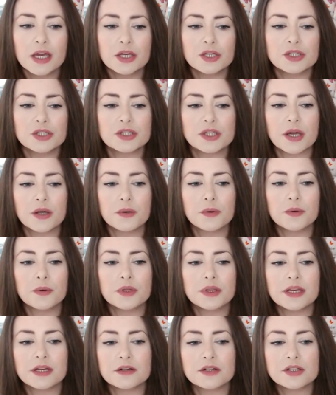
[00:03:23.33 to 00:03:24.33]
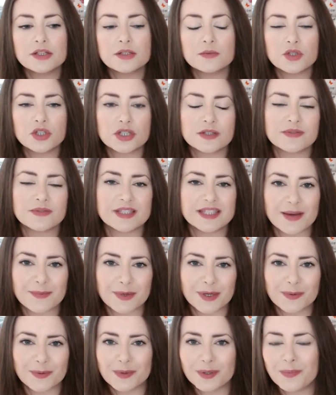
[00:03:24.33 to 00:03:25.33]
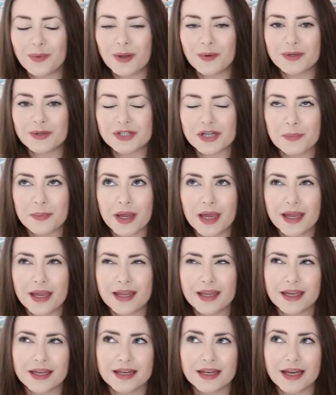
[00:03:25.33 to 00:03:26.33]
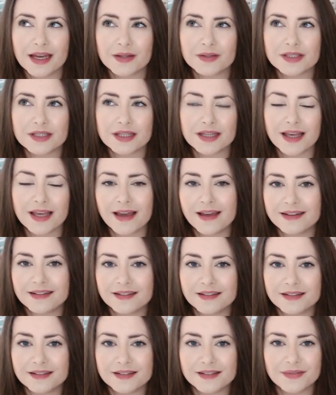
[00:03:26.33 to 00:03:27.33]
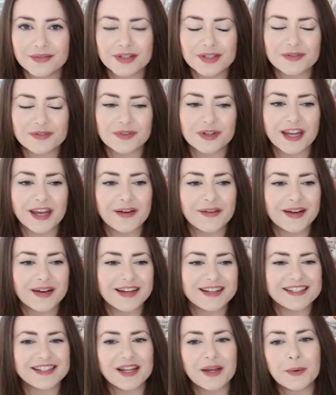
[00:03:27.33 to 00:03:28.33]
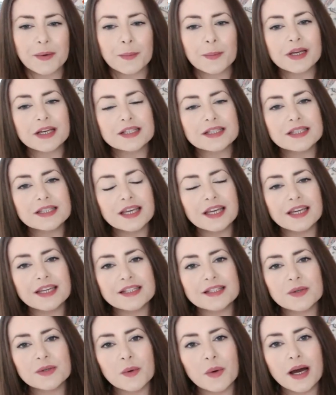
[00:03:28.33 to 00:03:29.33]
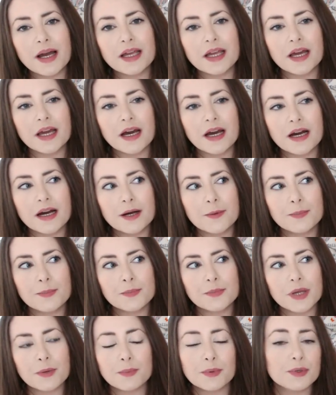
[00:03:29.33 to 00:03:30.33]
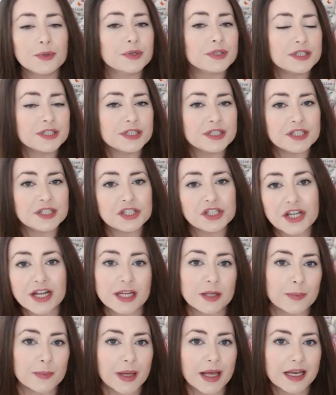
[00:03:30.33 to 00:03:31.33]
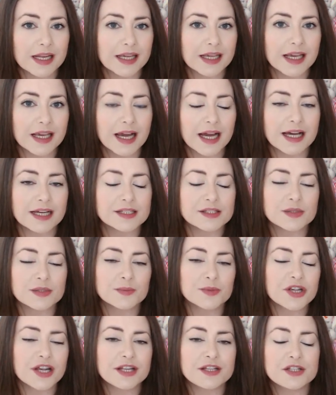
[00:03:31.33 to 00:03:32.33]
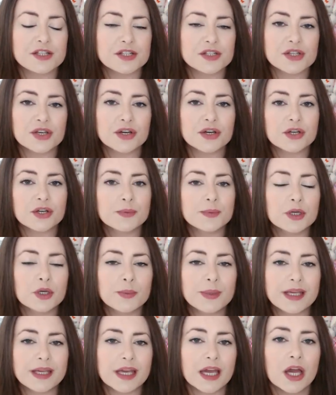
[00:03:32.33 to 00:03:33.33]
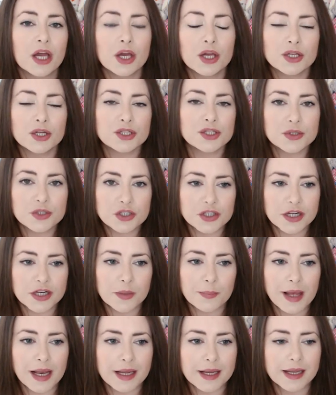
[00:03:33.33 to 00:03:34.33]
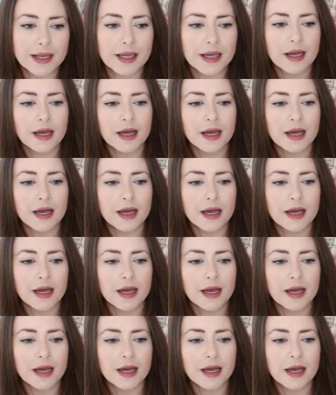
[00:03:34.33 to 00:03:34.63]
So there are some shifts happening with me which I may announce at the end of this video, I don't know, because it is quite important to Jenny Belly and some changes that are going to be coming to Jenny Belly,